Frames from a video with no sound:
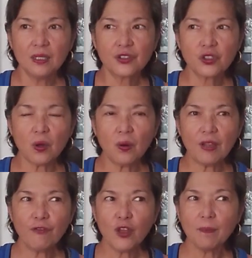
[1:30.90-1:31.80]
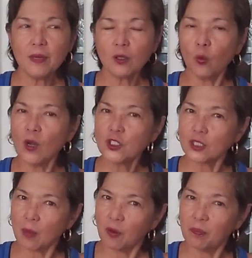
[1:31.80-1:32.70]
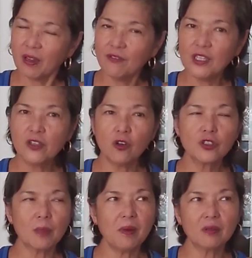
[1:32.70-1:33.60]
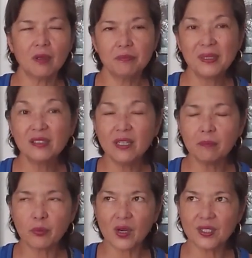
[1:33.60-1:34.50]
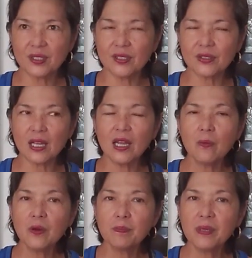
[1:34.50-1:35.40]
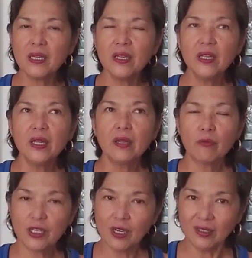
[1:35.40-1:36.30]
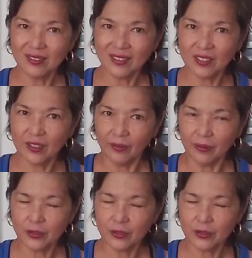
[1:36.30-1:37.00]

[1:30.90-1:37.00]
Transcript: So if you have not watched some of my videos about the building process, I would be redundant here.